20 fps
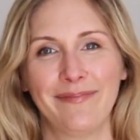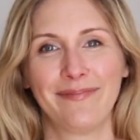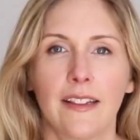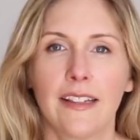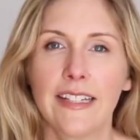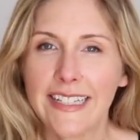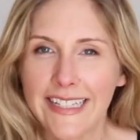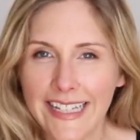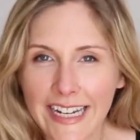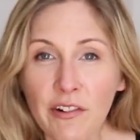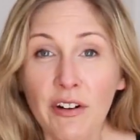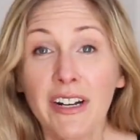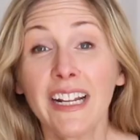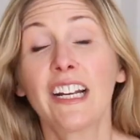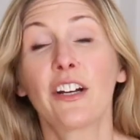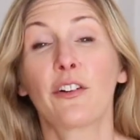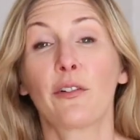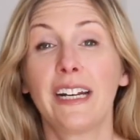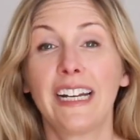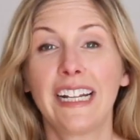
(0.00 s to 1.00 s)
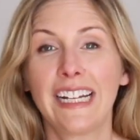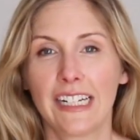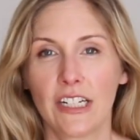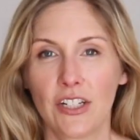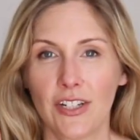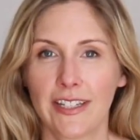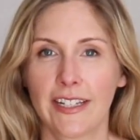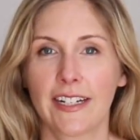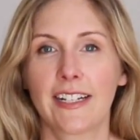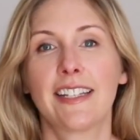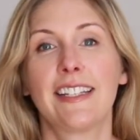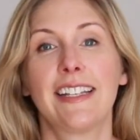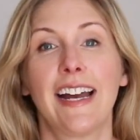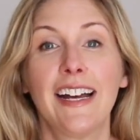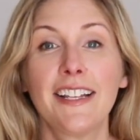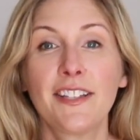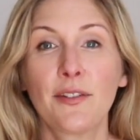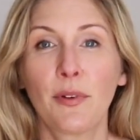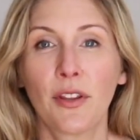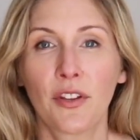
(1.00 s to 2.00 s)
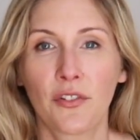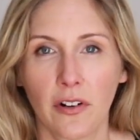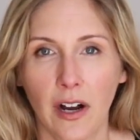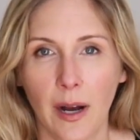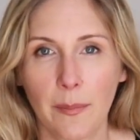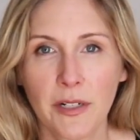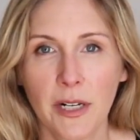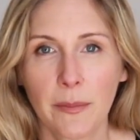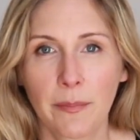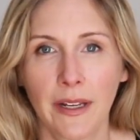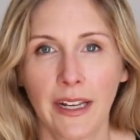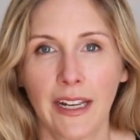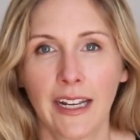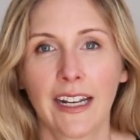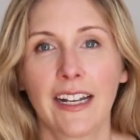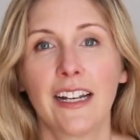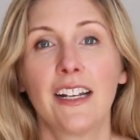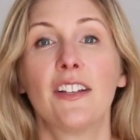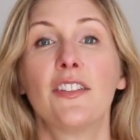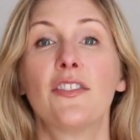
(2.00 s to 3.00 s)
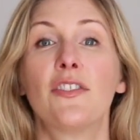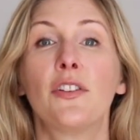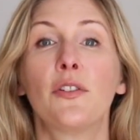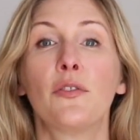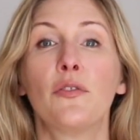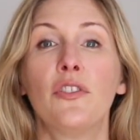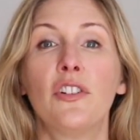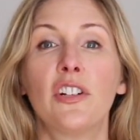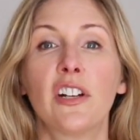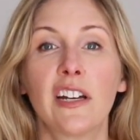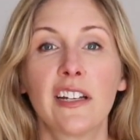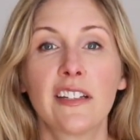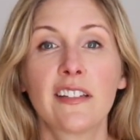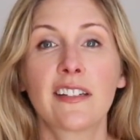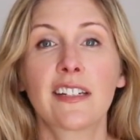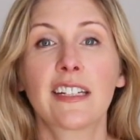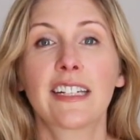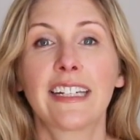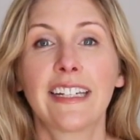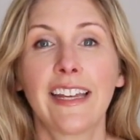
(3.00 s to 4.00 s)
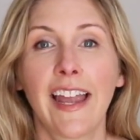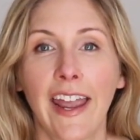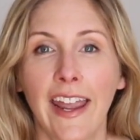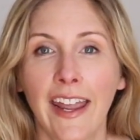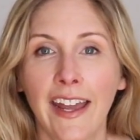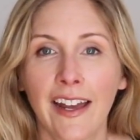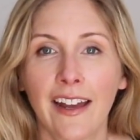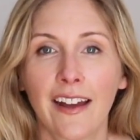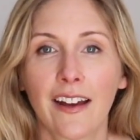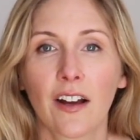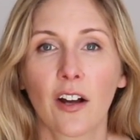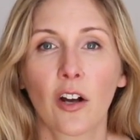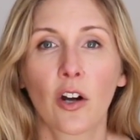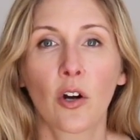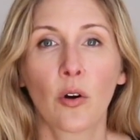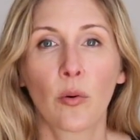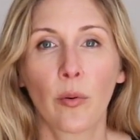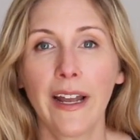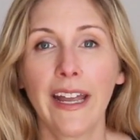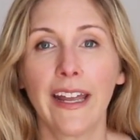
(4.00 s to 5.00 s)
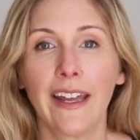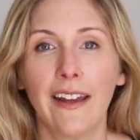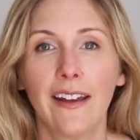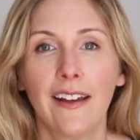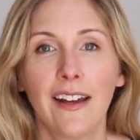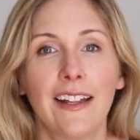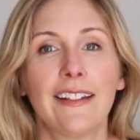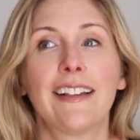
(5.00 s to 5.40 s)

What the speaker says: The secret ingredient to success with dropshipping is you just can't quit.